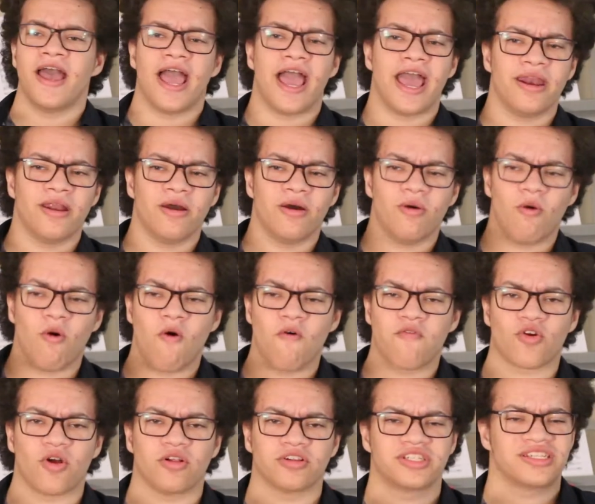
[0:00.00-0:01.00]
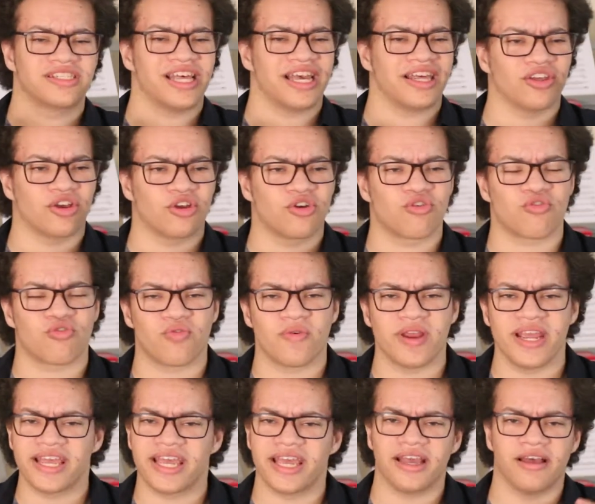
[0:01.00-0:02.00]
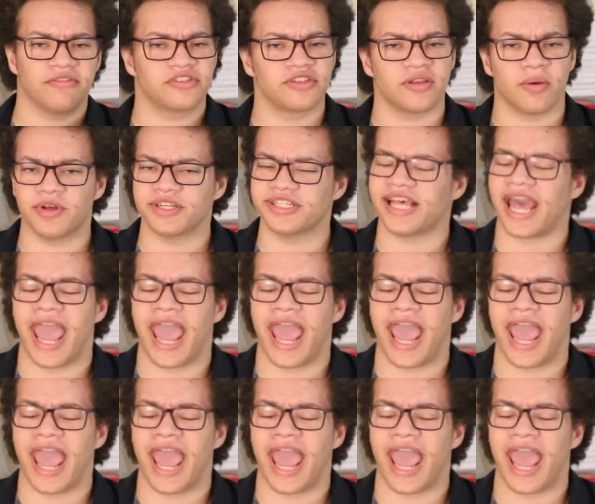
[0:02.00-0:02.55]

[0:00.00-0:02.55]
and overall just like the creaking of someone's